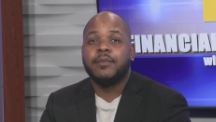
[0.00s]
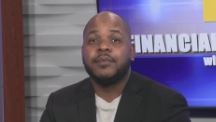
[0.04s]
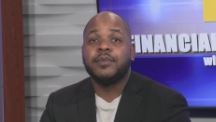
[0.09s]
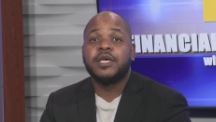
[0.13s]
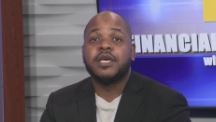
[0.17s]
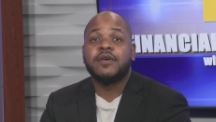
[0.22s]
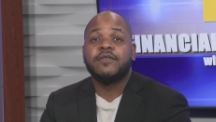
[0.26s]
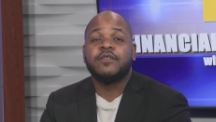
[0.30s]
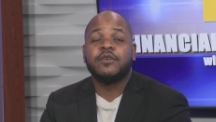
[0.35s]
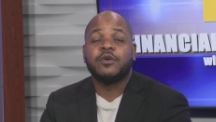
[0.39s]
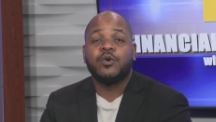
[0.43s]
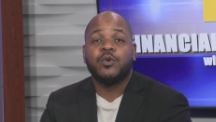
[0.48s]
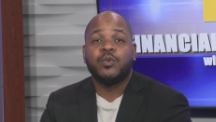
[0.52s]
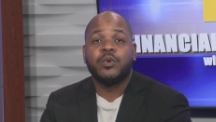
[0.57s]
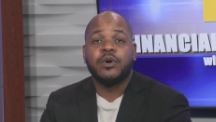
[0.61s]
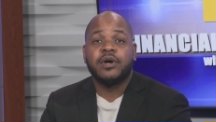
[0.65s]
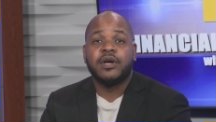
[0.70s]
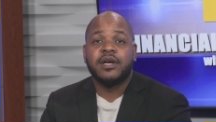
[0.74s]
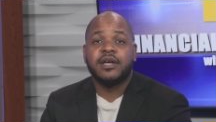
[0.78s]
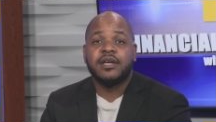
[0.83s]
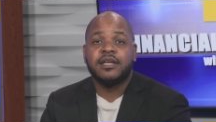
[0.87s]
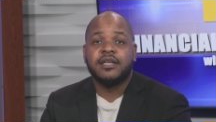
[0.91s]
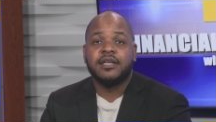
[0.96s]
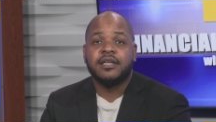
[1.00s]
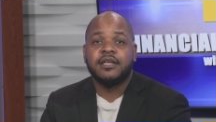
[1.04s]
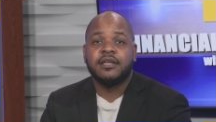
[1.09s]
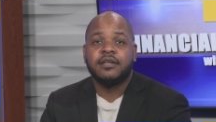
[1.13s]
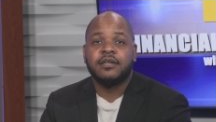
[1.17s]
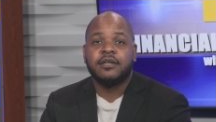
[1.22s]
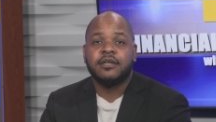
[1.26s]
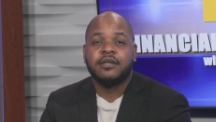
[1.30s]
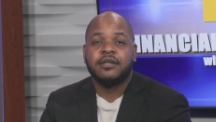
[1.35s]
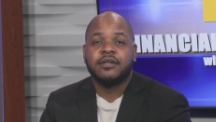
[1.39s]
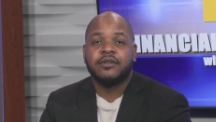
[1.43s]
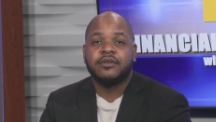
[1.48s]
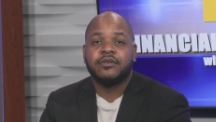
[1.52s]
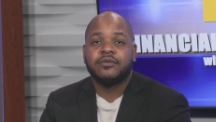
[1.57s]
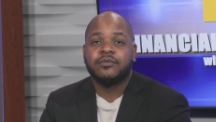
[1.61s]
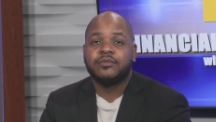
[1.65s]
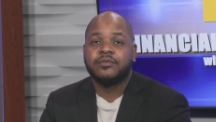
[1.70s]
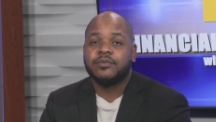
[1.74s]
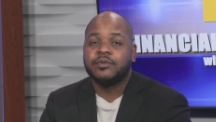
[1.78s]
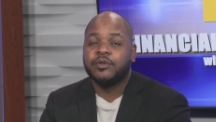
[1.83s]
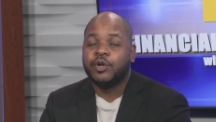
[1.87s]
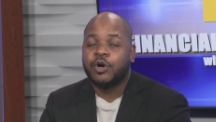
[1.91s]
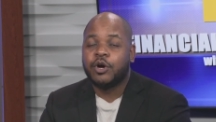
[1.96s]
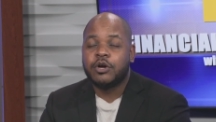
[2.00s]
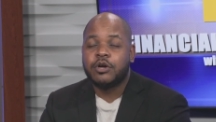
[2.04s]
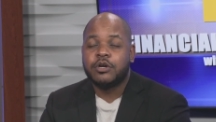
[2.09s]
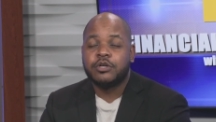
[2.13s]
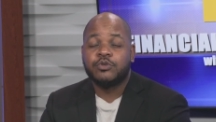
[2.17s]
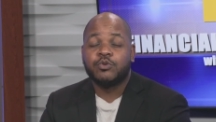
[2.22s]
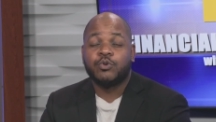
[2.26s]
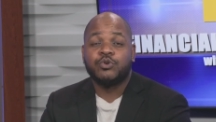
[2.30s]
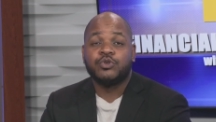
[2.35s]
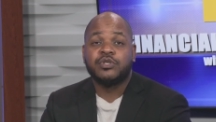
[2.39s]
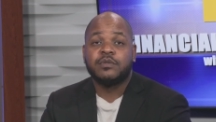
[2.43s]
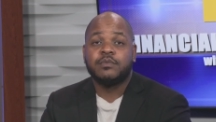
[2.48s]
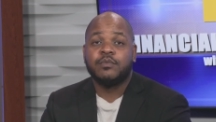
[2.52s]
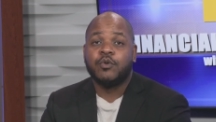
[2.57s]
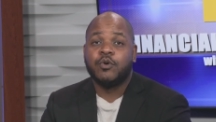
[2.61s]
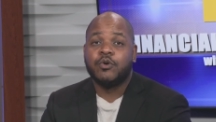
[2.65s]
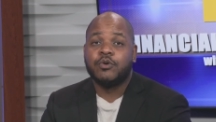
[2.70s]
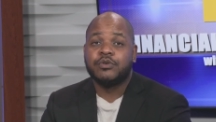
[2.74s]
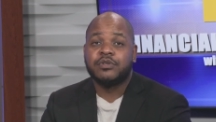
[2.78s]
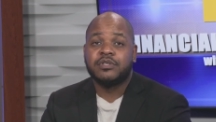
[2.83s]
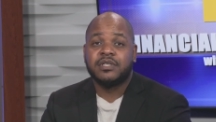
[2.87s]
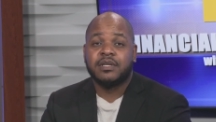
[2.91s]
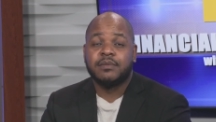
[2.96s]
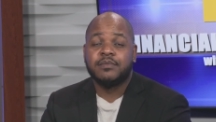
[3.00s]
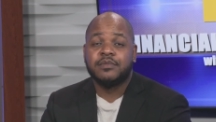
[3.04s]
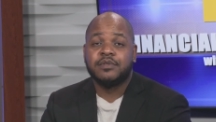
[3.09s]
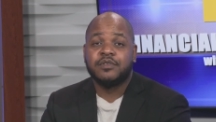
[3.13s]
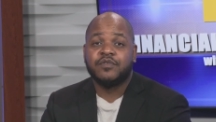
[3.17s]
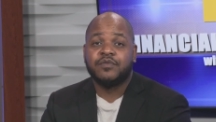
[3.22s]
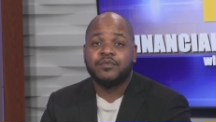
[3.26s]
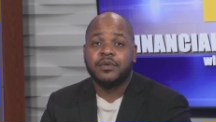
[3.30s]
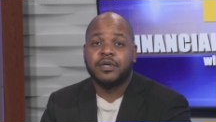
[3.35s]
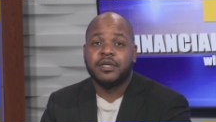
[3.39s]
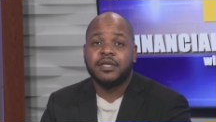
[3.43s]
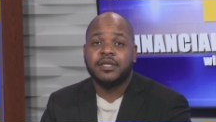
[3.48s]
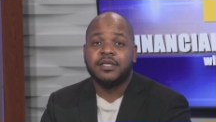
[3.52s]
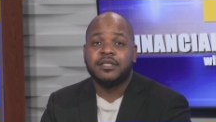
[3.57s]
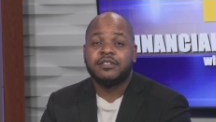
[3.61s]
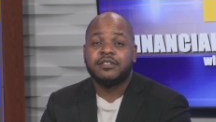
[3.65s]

giving away large or small sums of money